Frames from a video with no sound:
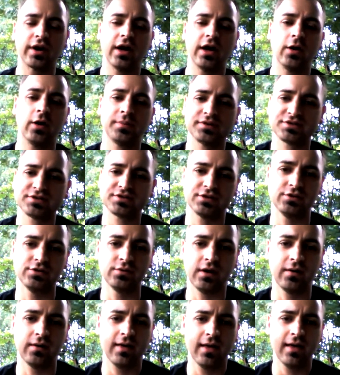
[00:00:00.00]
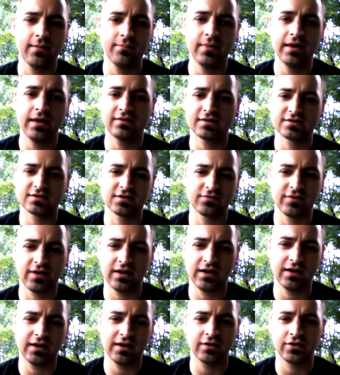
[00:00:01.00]
Help us to make this
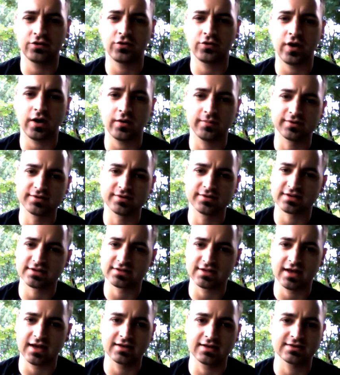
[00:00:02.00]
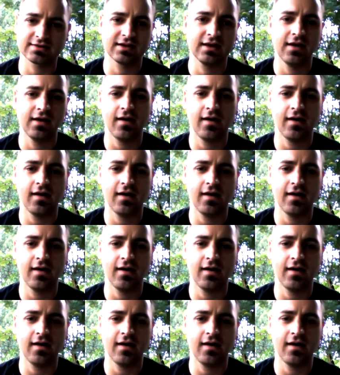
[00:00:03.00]
event an incredible success.